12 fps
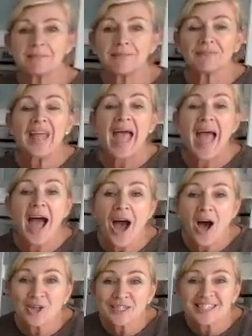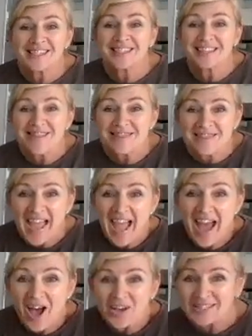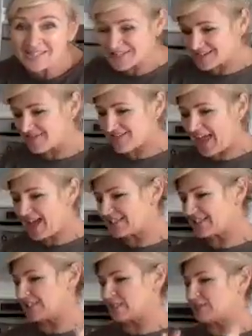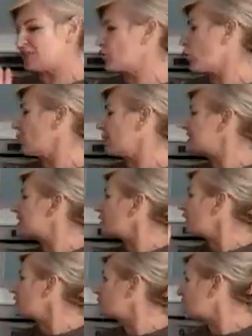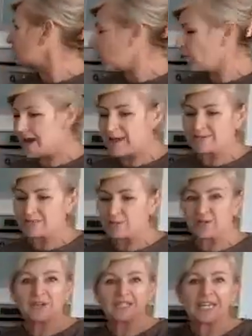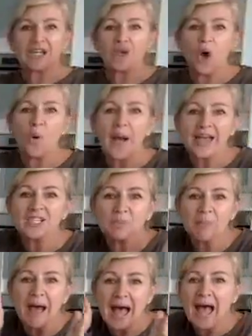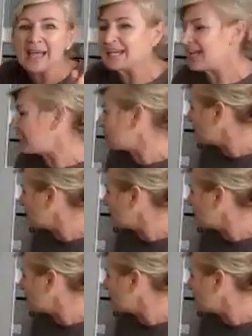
Thousands and thousands and thousands of strawberries served with cream. So we've got to say, go Ash Barty. Do we